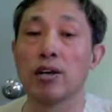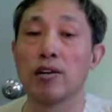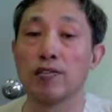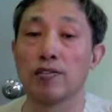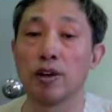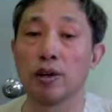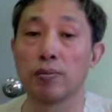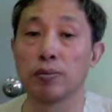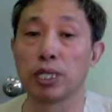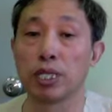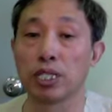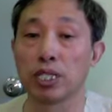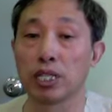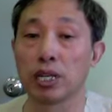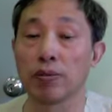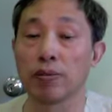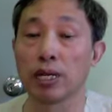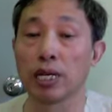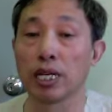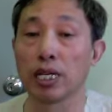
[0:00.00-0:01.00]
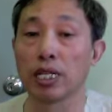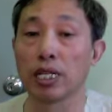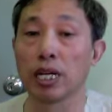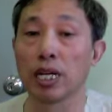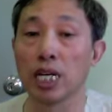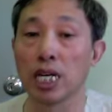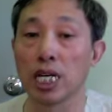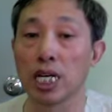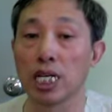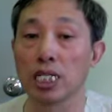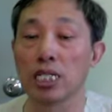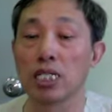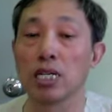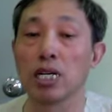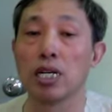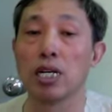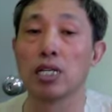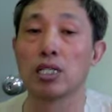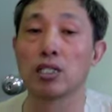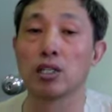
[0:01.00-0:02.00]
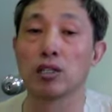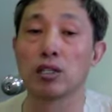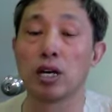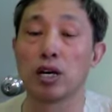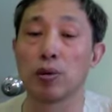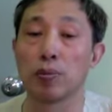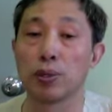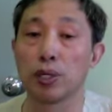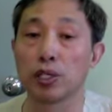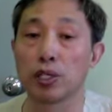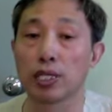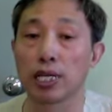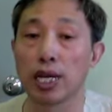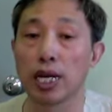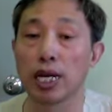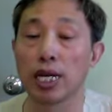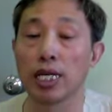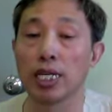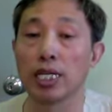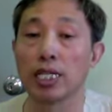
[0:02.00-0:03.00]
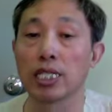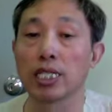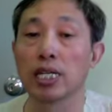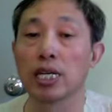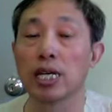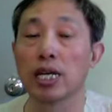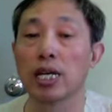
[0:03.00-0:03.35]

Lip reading: from the stomach and the lungs, so to help your sinus.